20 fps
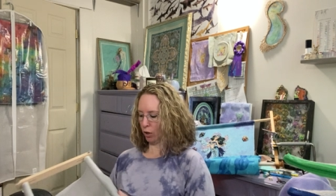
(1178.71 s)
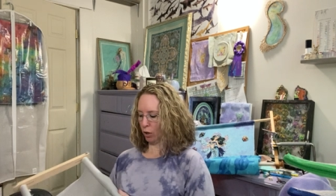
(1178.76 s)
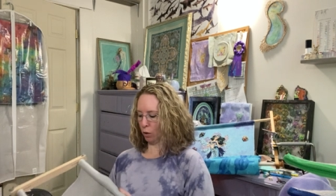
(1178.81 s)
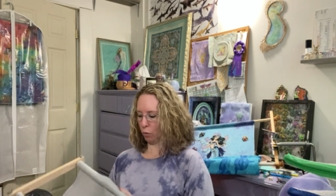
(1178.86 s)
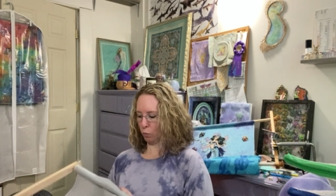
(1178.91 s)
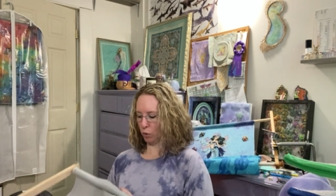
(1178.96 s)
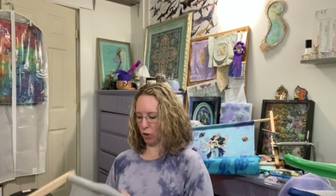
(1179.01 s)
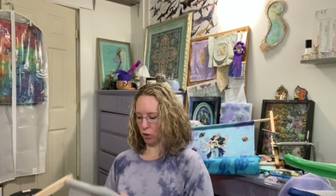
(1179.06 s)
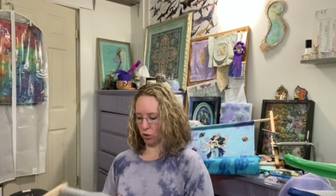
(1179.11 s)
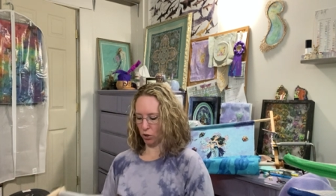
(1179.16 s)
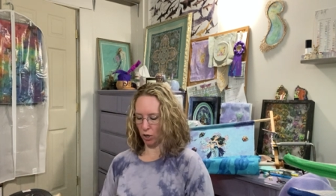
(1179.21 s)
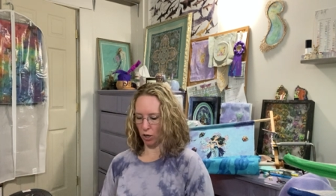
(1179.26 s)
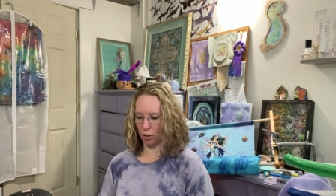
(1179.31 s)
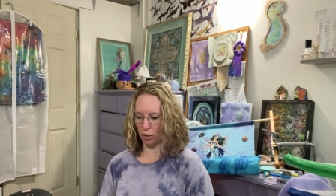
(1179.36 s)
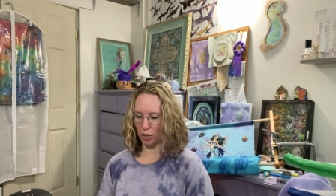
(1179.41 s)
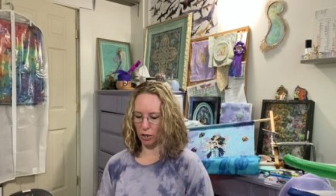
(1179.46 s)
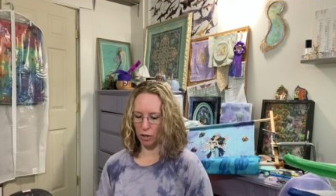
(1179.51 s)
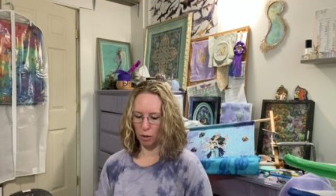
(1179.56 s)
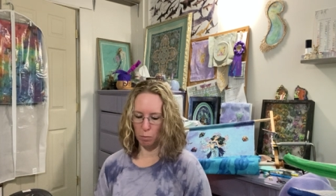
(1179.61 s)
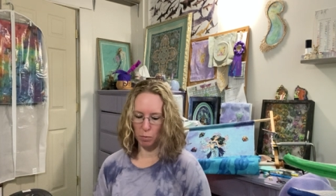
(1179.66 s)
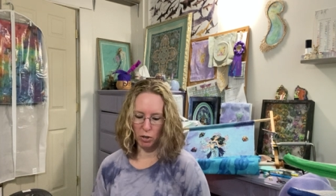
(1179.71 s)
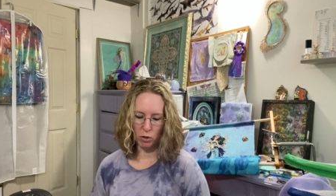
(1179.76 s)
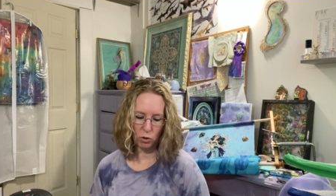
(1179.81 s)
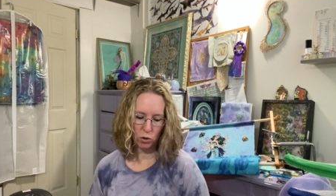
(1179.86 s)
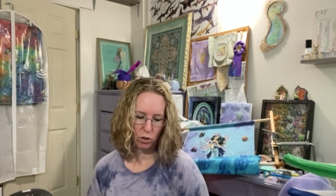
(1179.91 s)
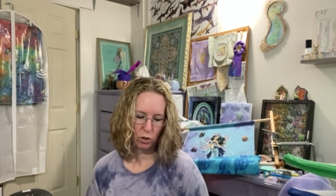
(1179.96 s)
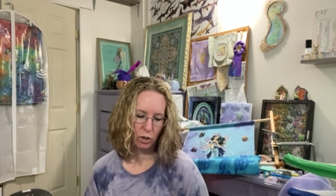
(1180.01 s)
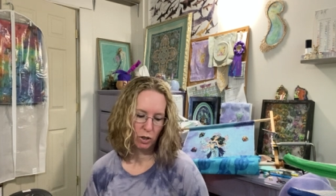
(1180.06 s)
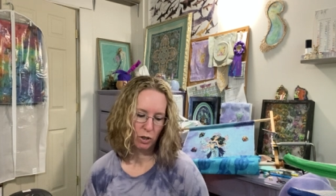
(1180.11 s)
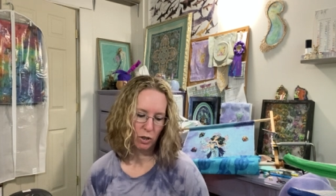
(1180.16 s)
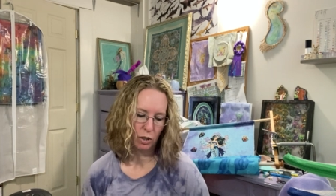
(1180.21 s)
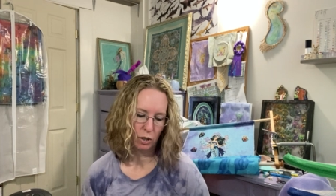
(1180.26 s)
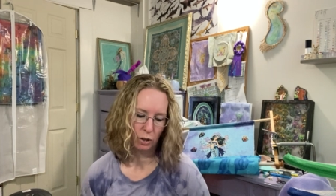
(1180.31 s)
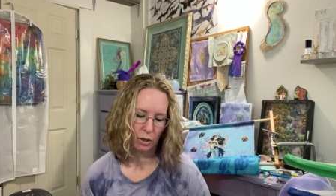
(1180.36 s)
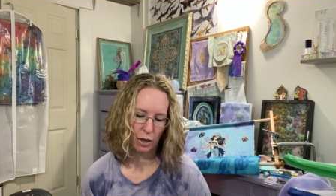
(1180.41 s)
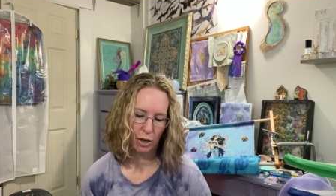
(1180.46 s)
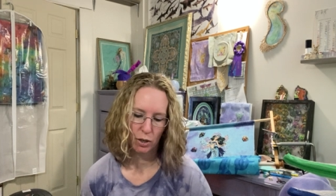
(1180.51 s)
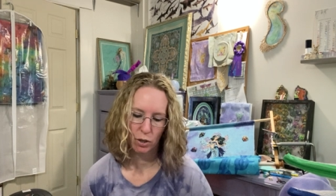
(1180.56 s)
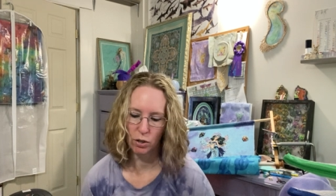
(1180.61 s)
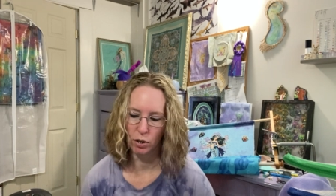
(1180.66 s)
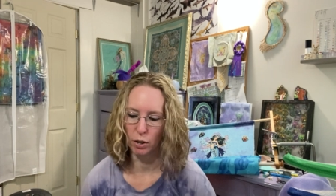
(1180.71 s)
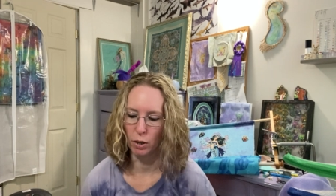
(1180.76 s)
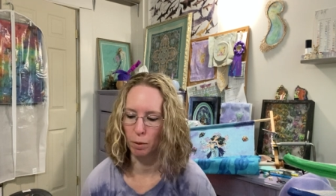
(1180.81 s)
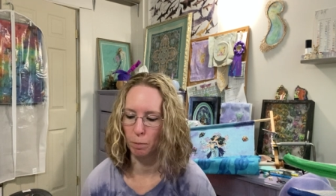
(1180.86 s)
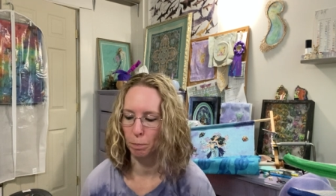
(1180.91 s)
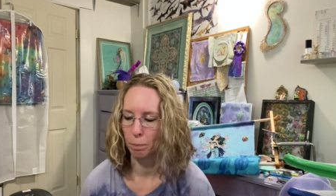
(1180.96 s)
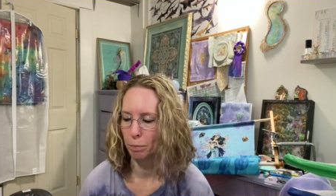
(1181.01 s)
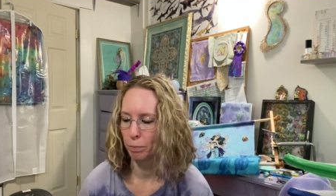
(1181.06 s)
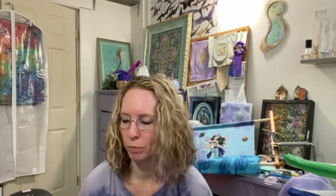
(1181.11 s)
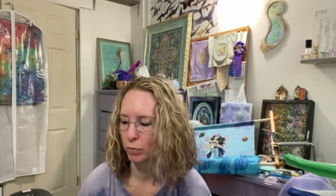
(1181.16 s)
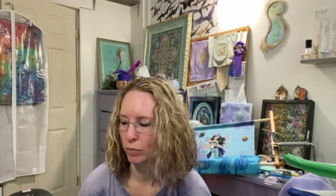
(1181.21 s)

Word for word: Which I think I mentioned this the last time.